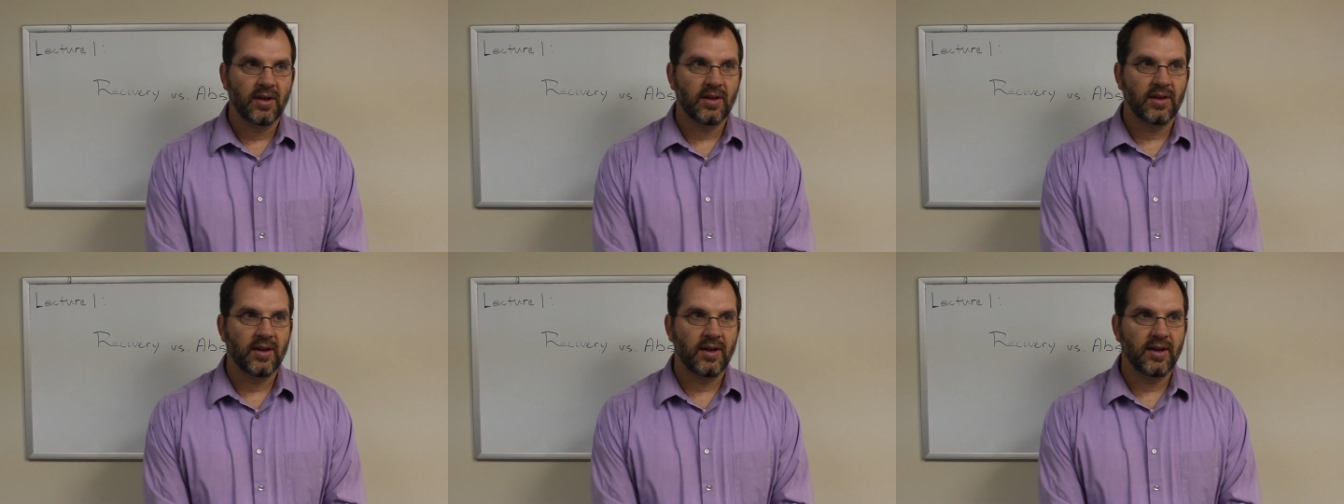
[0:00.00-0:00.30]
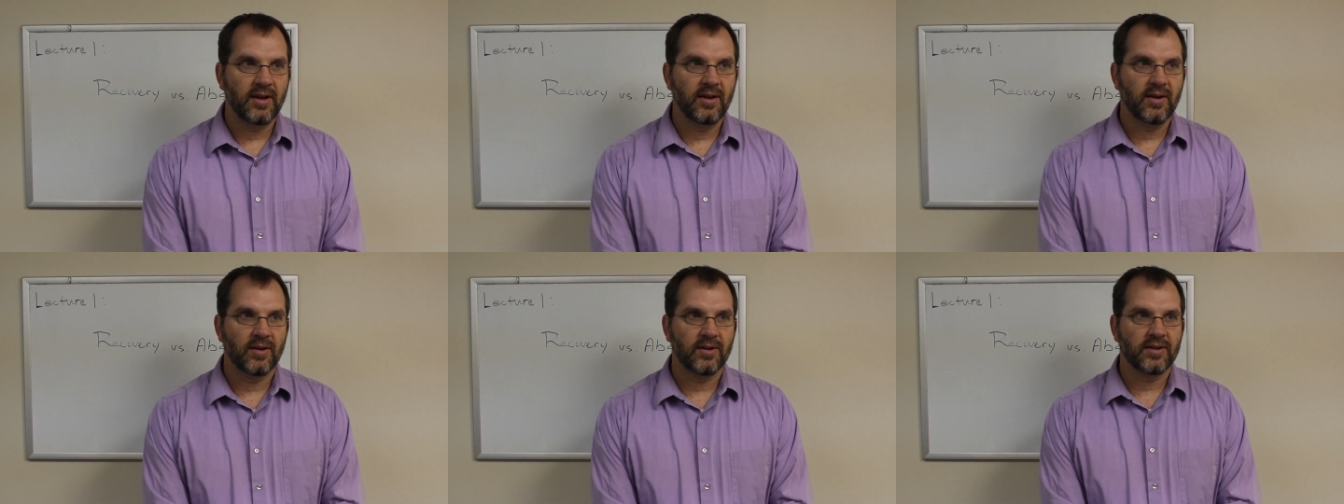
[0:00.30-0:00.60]

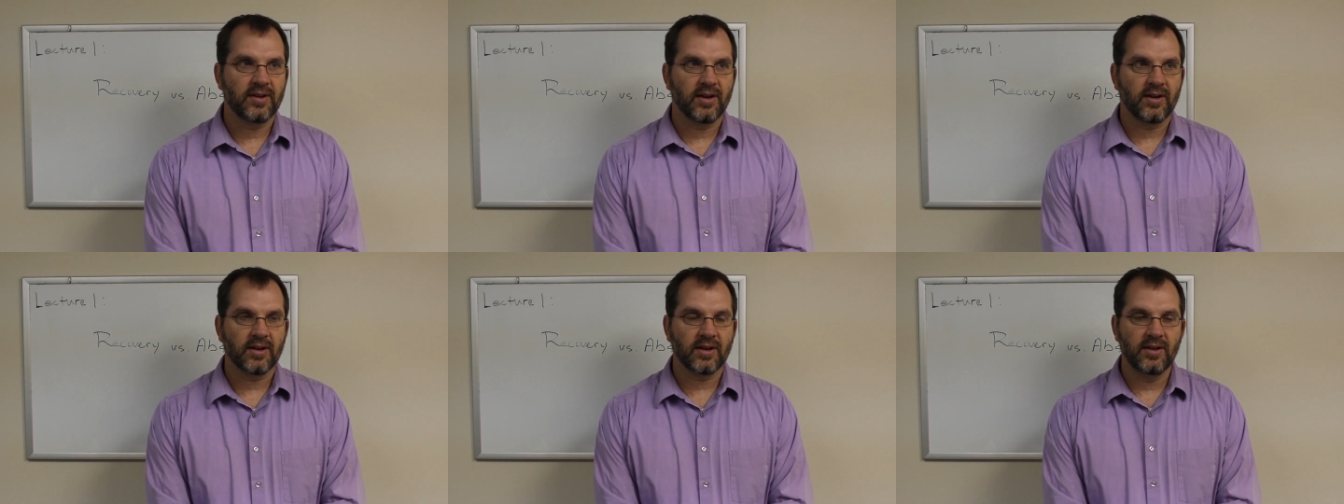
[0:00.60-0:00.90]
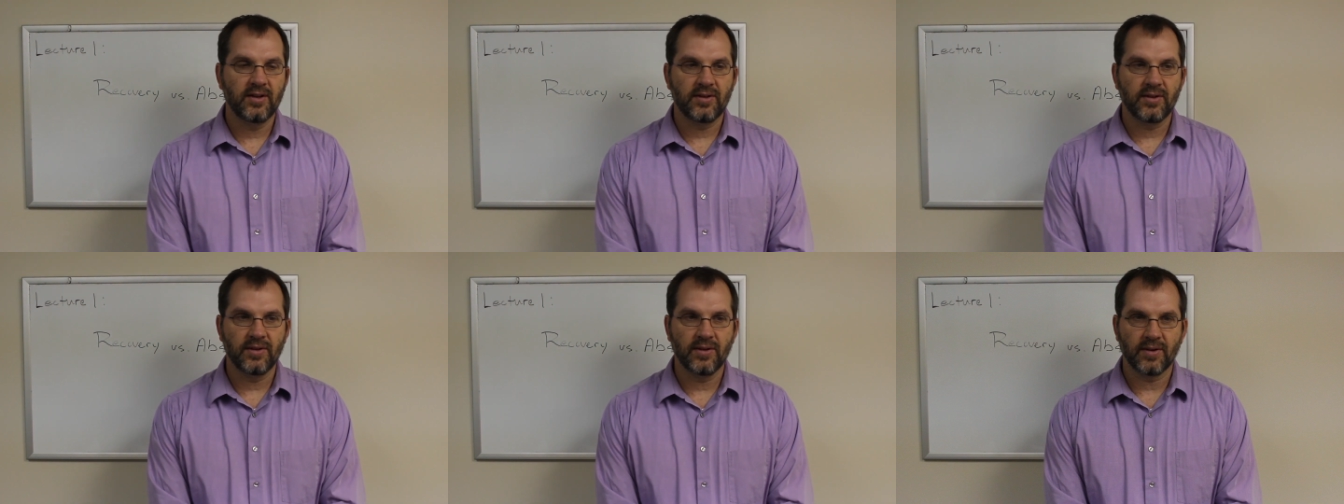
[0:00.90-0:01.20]
they are
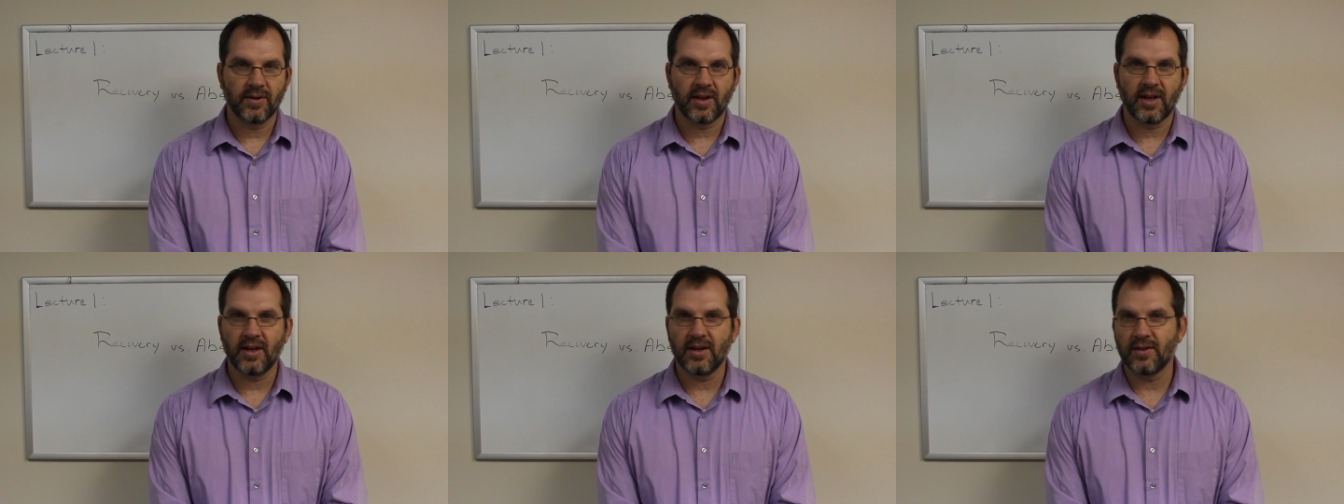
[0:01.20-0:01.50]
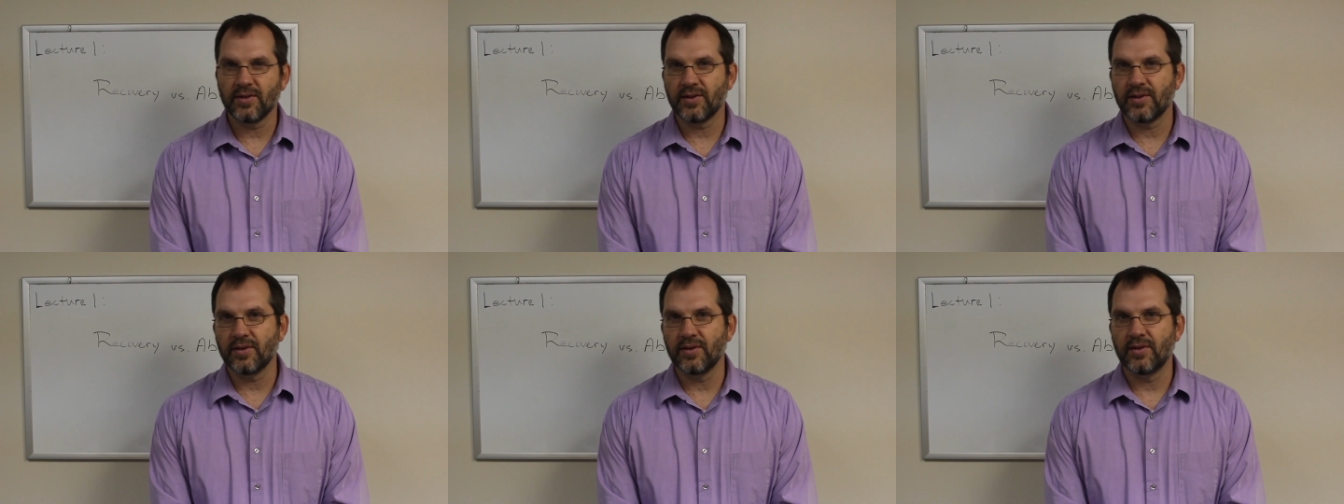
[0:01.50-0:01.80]
talking to their
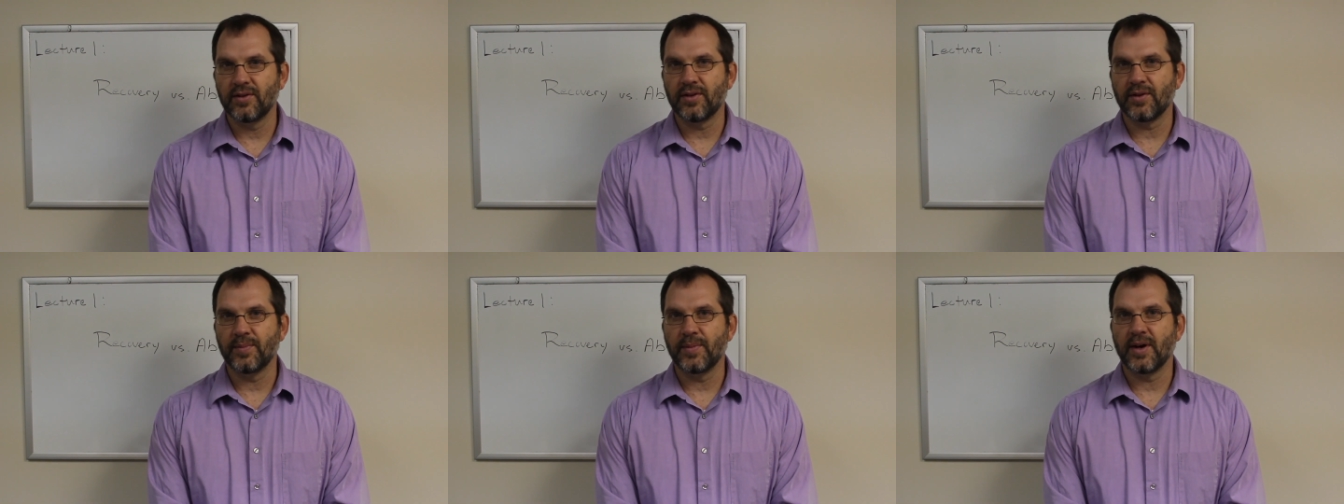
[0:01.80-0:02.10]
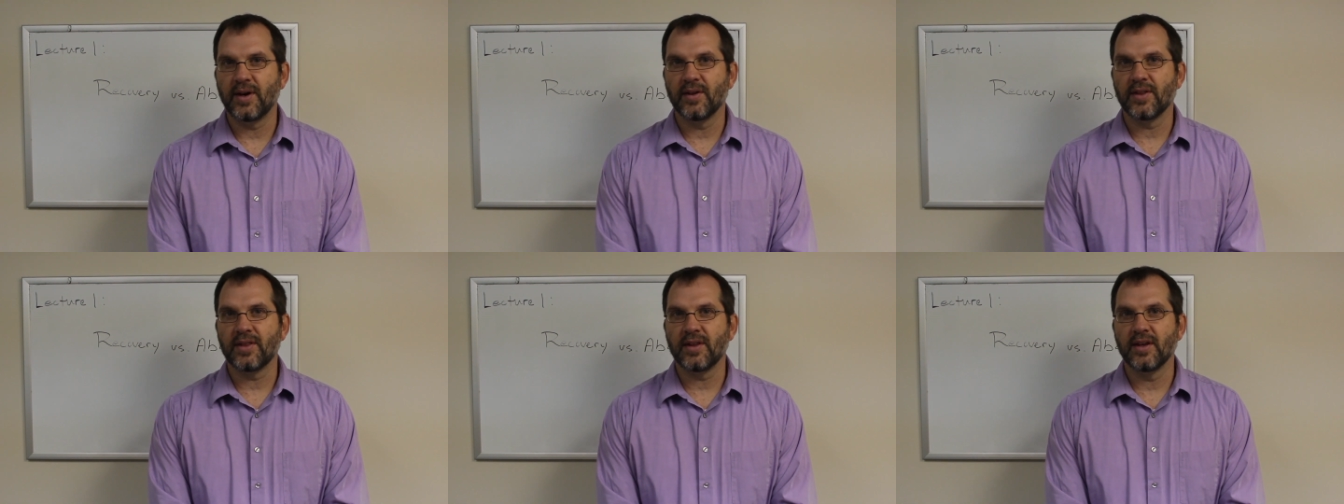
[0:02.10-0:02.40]
counselors
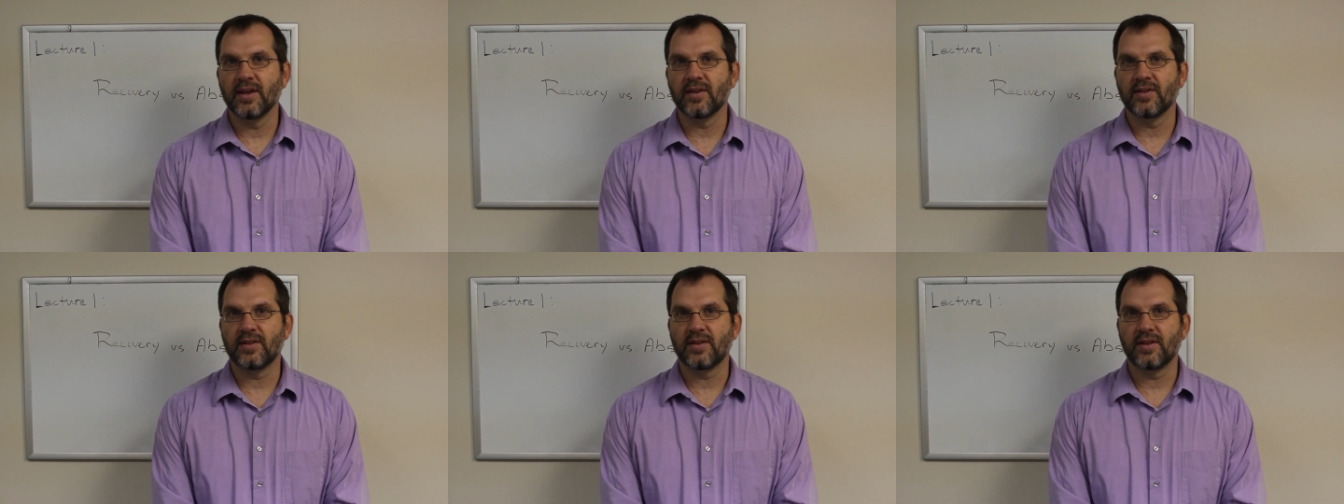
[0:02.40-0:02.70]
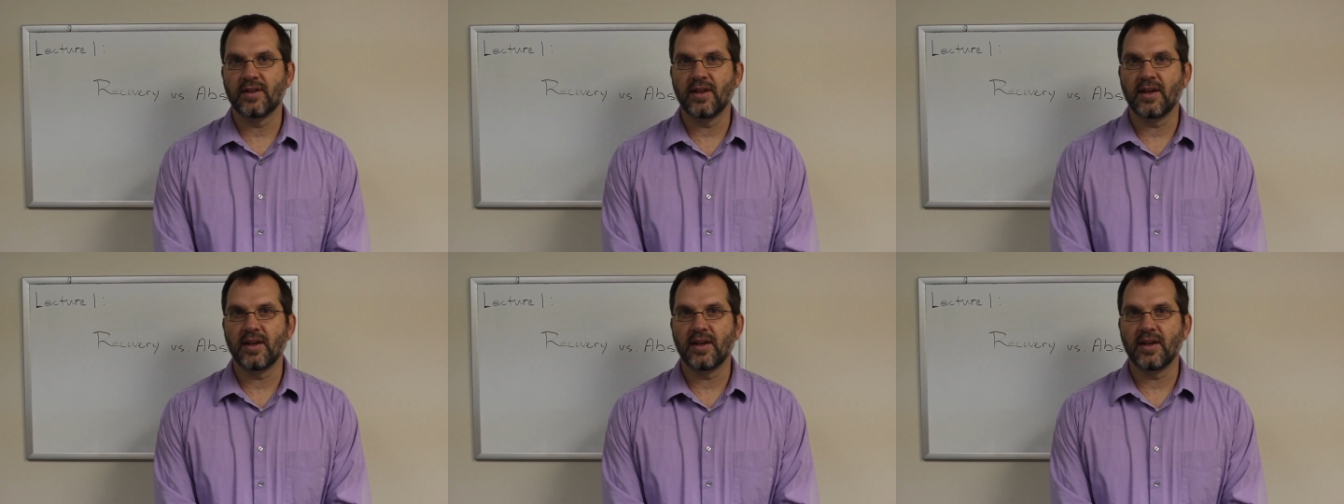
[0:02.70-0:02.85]
about things